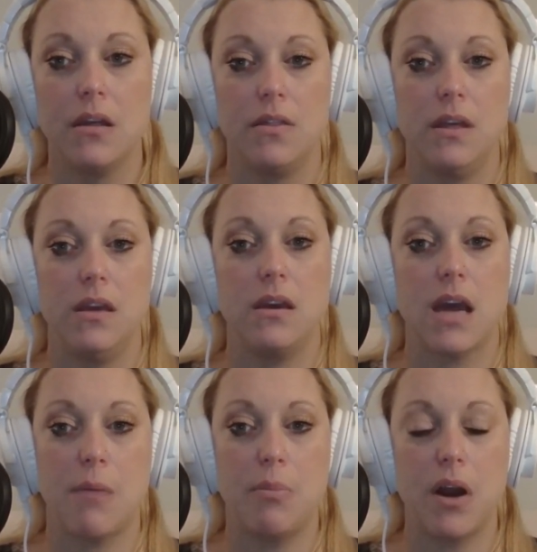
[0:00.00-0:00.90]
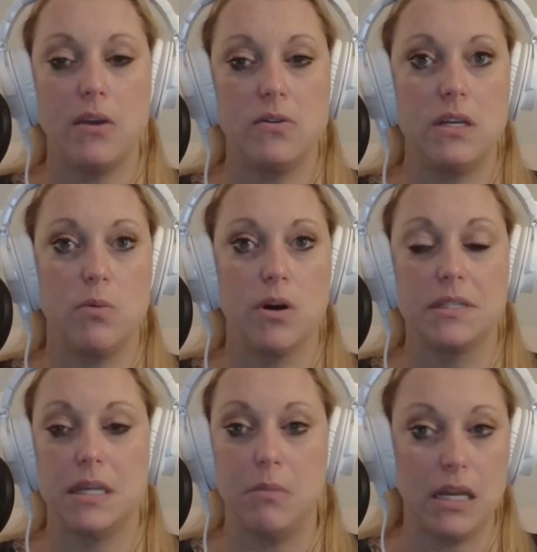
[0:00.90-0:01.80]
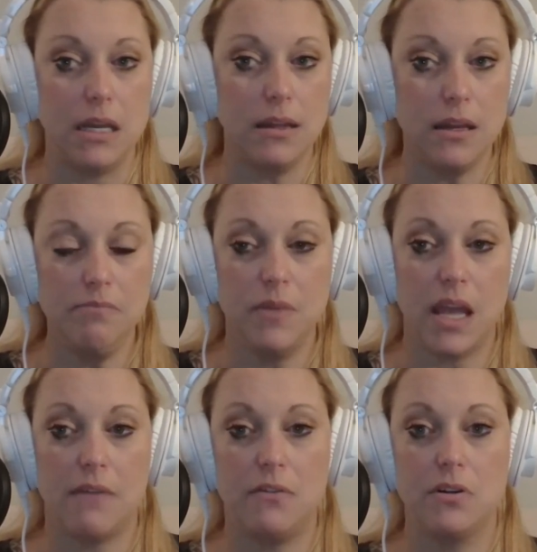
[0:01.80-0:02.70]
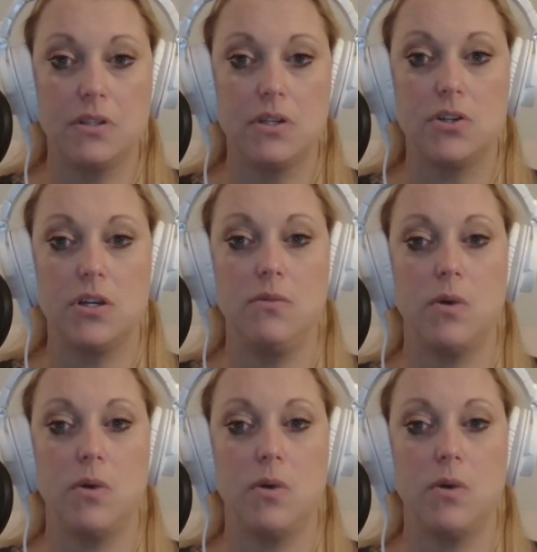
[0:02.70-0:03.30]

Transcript: The copper IUD works immediately after insertion,